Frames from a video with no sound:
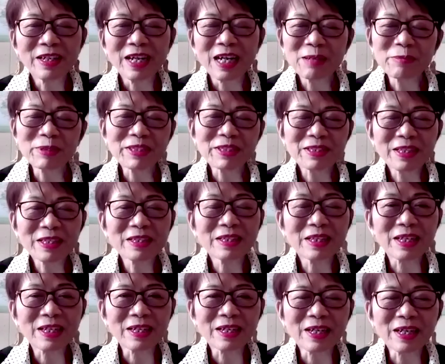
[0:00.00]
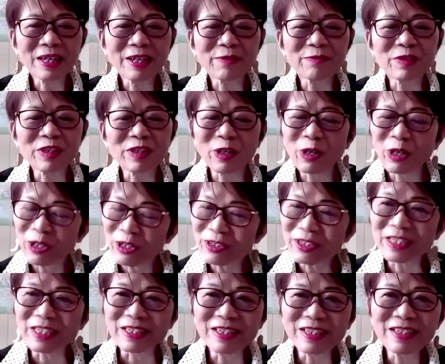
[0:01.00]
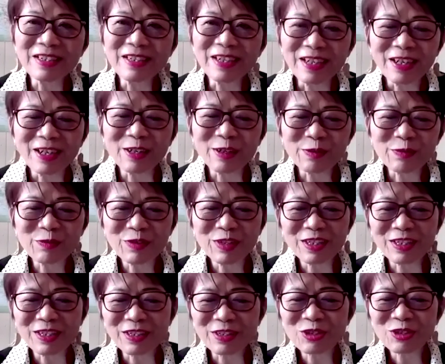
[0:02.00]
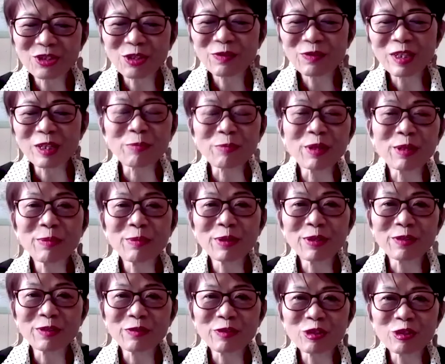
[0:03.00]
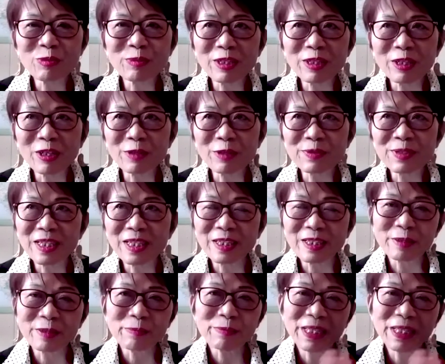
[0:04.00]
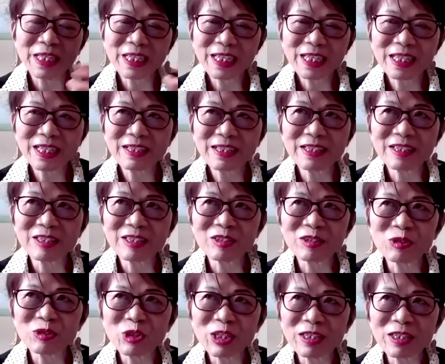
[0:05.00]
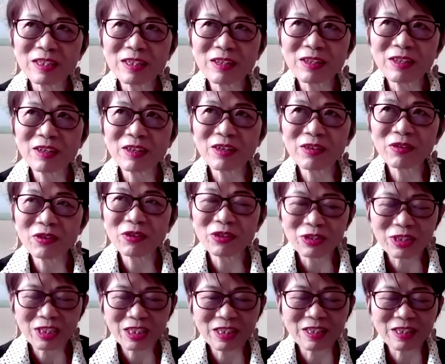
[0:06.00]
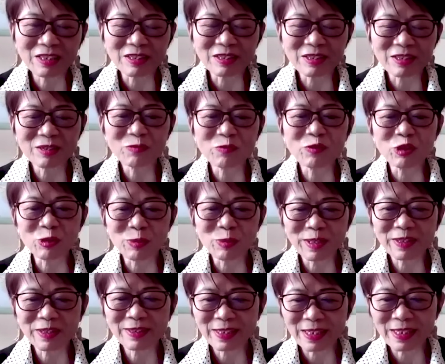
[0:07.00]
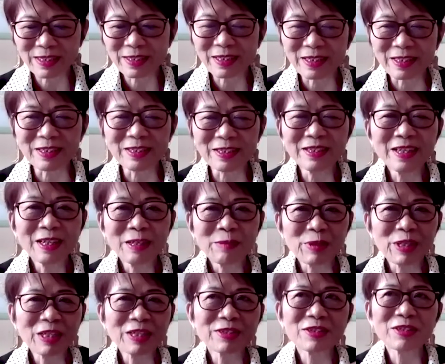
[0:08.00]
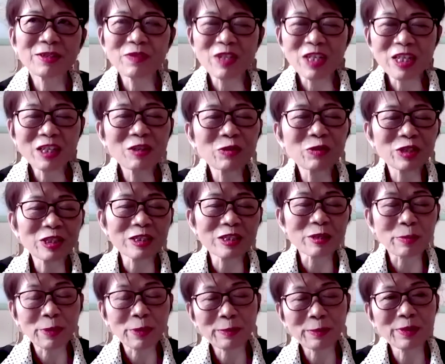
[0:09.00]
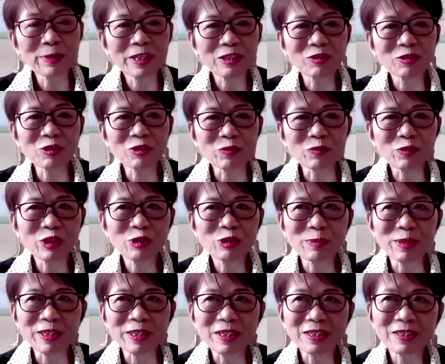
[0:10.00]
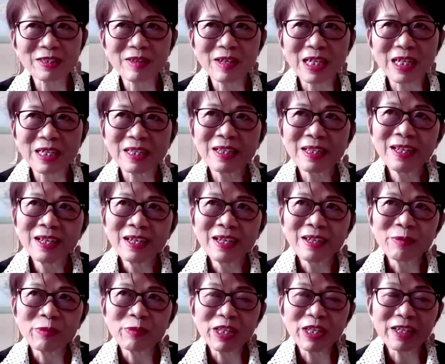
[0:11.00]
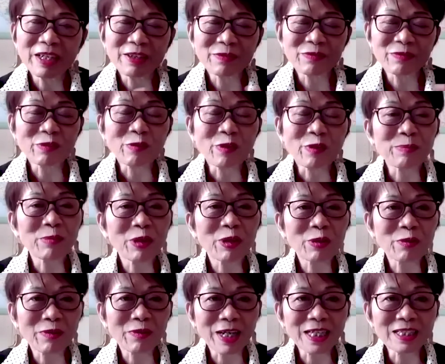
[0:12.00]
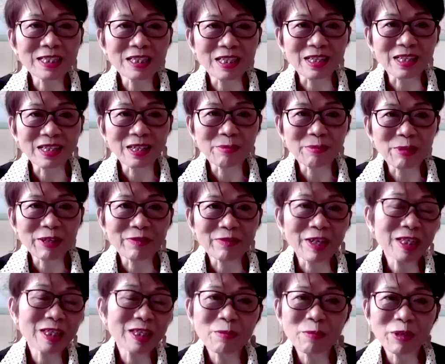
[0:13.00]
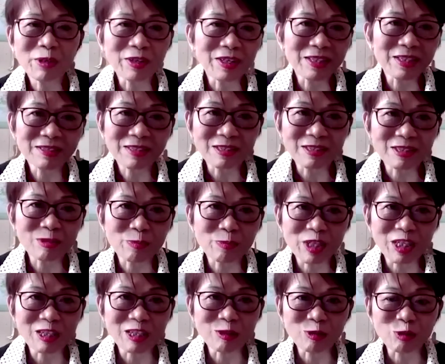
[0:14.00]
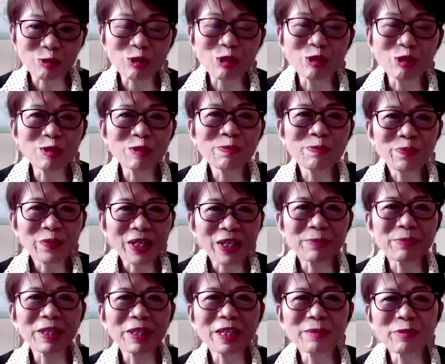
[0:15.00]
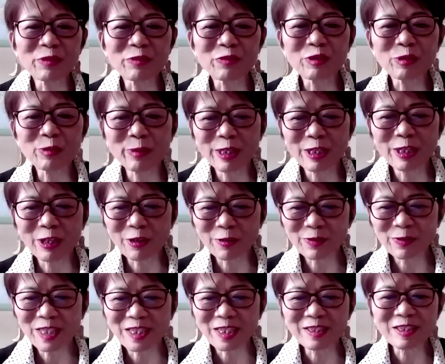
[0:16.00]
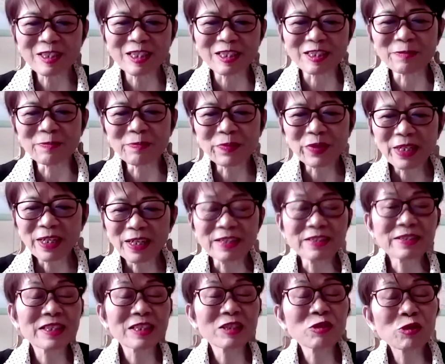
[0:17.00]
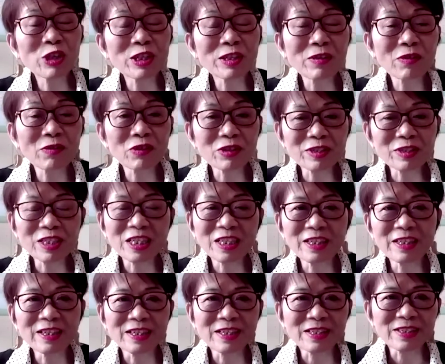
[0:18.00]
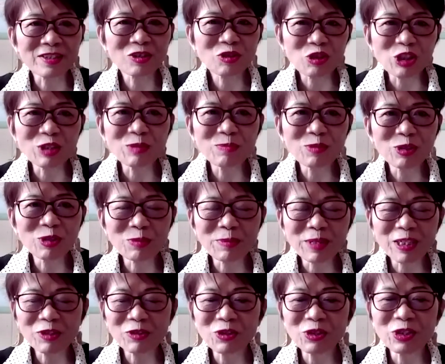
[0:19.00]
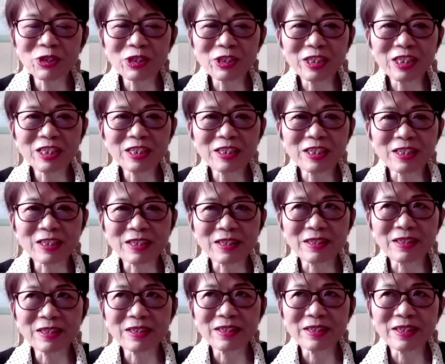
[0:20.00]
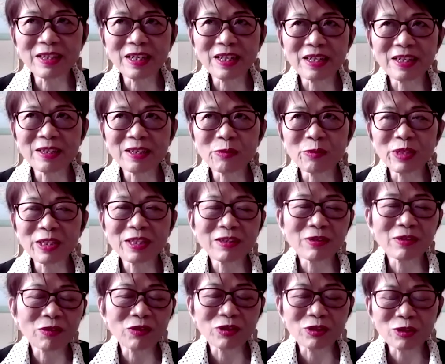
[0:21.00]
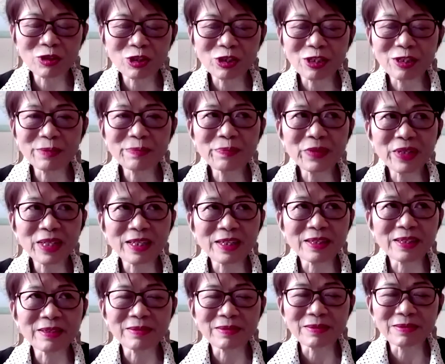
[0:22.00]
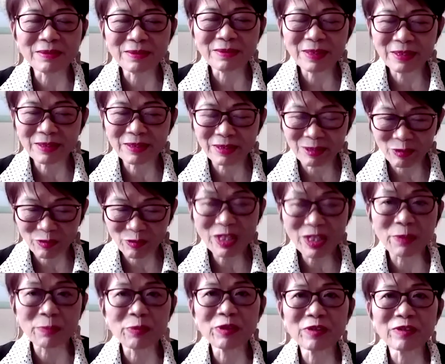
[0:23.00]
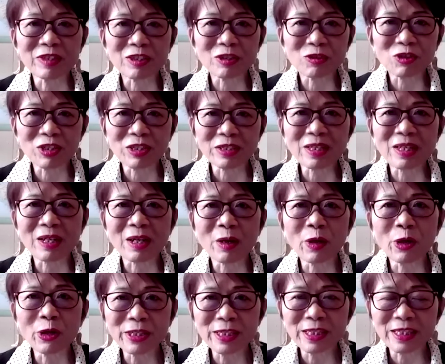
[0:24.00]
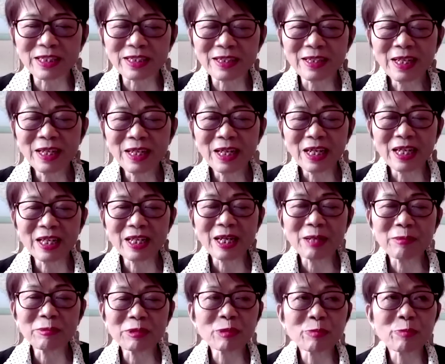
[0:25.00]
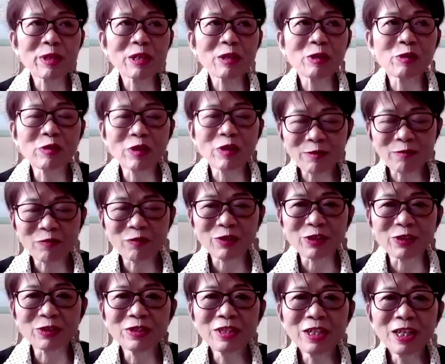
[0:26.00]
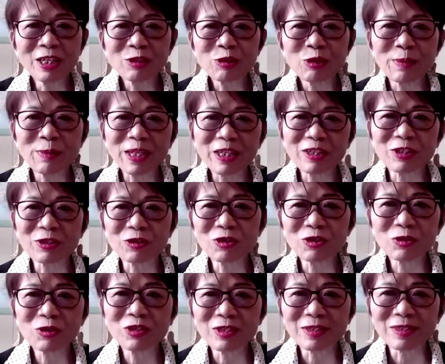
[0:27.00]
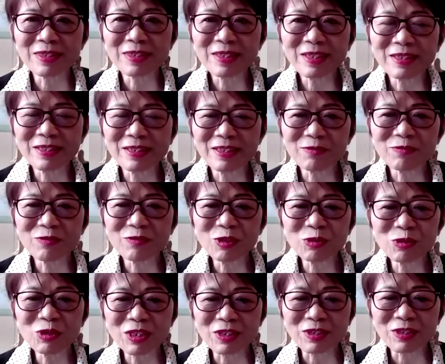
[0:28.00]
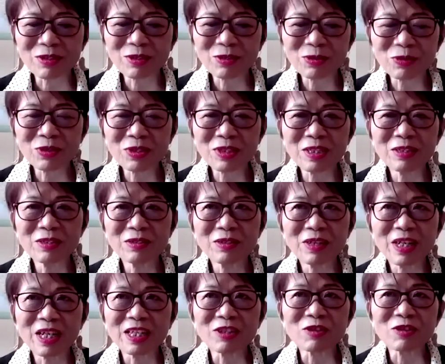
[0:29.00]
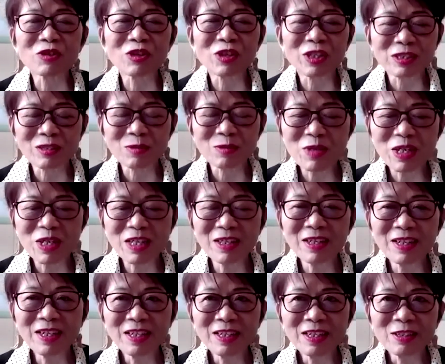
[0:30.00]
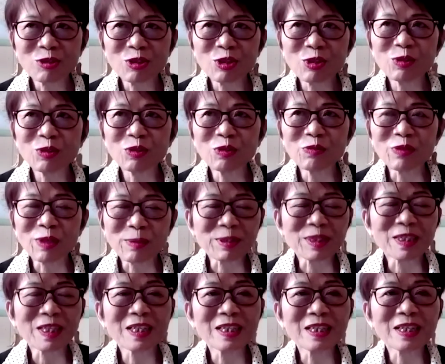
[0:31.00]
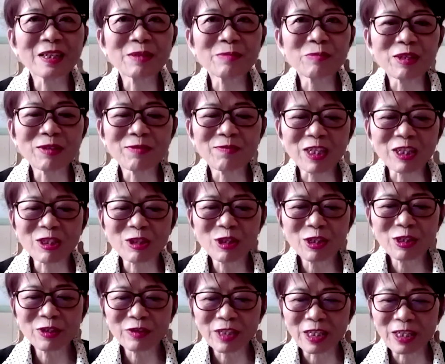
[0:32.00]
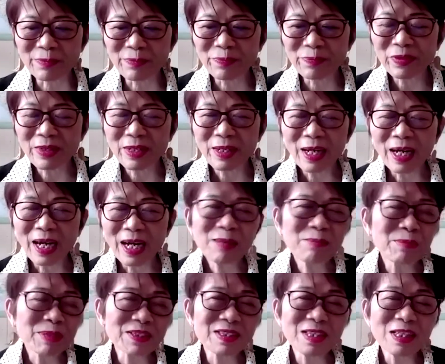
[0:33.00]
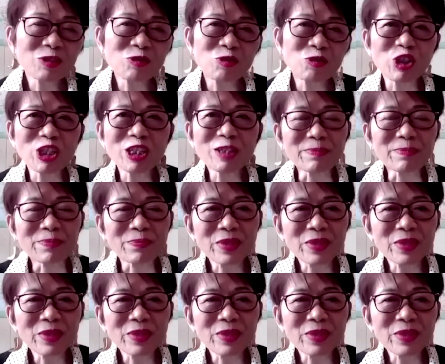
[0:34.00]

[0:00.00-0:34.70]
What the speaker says: I must say that I have the honor of serving the people of Richmond North Center. Beginning in 2013 is Richmond Center. Because of the increase in the population in Richmond, that's why we have one more riding, and my riding more or less is split into two. I become a Richmond North Center. Since 2013, as Jim, you mentioned earlier, that I won the third term, and it is really a privilege and an honor. And I must be grateful to my constituents and the voters who still entrust me to represent them in Victoria. I must say, Jim,